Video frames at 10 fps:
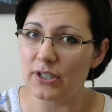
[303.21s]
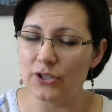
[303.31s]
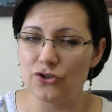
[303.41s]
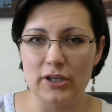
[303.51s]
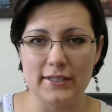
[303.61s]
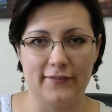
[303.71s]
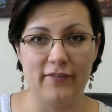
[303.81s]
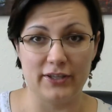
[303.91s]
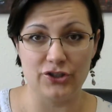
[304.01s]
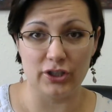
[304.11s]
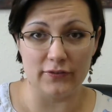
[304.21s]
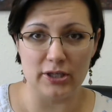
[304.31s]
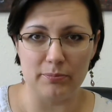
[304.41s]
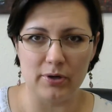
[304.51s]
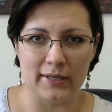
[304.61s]
It's really a fast
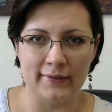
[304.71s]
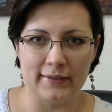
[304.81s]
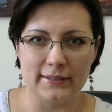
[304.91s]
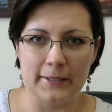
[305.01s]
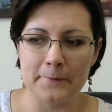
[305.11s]
EFT process.